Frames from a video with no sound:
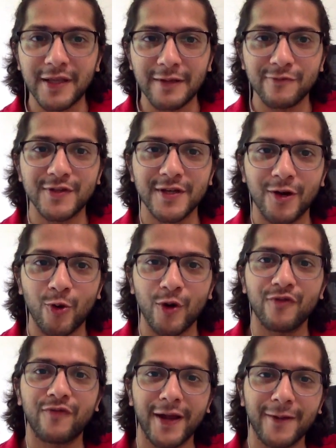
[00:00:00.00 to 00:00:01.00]
teams which are
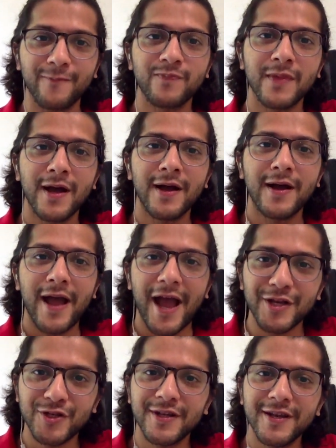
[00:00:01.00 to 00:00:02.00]
codifying
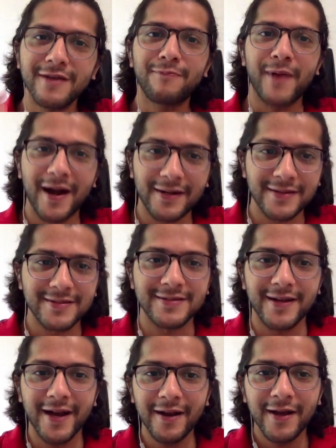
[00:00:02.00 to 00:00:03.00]
engineering practices,
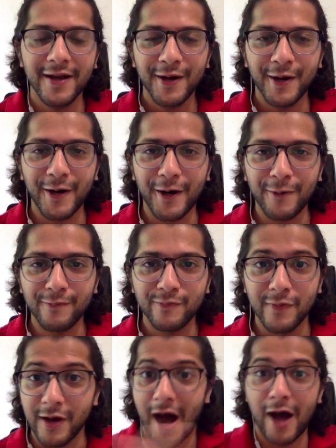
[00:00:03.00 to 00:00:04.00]
right?
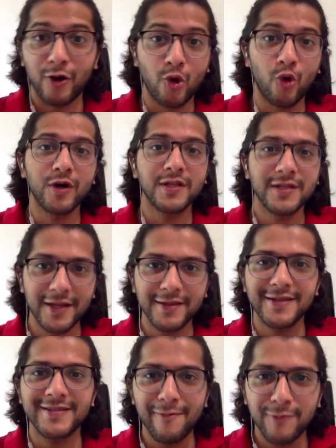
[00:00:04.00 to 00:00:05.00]
Our code is another
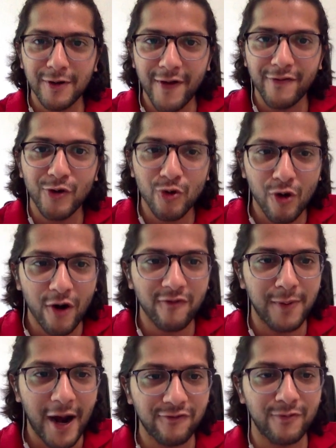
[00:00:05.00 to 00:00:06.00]
example where we do a lot of
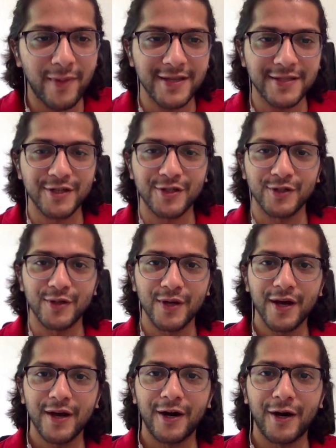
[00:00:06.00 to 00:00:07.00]
platformization.
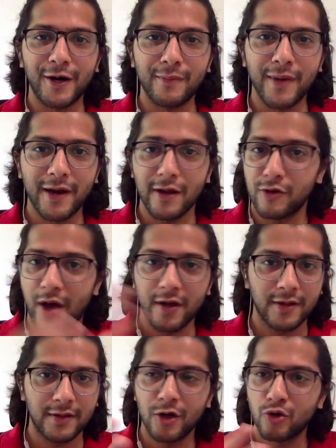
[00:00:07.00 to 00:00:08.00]

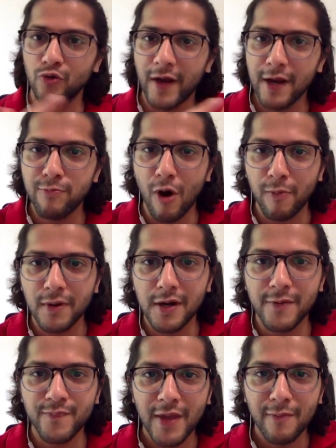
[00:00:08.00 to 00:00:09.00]
And there are two very
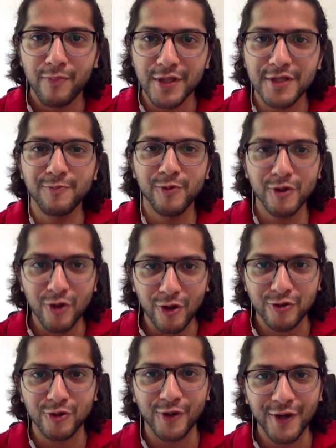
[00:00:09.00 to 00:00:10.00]
popular principles
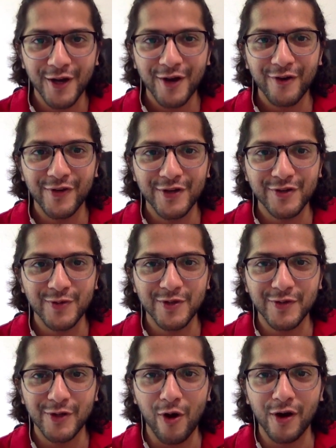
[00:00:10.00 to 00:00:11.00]
also, which
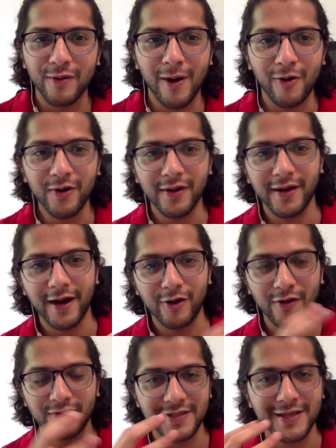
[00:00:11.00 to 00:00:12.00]
we talk about, right?
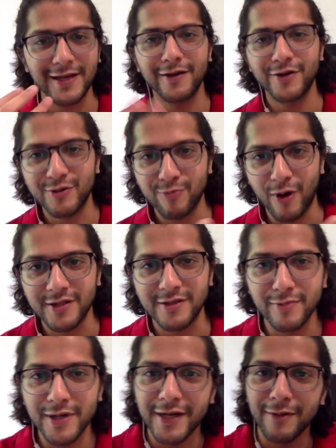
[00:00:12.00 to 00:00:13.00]
You have the single
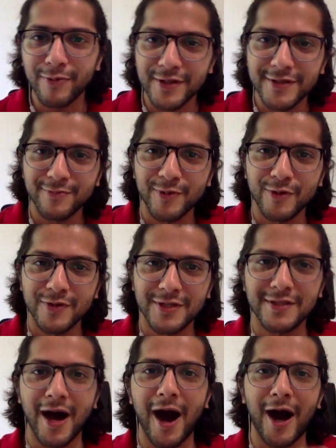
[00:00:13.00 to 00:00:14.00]
responsibility principle, which is
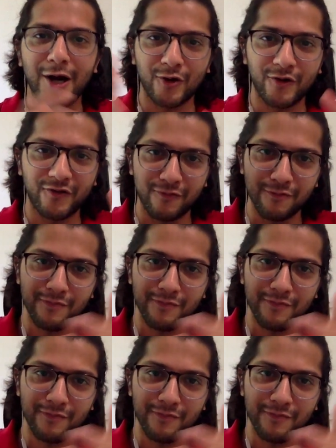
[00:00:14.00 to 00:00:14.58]
the art of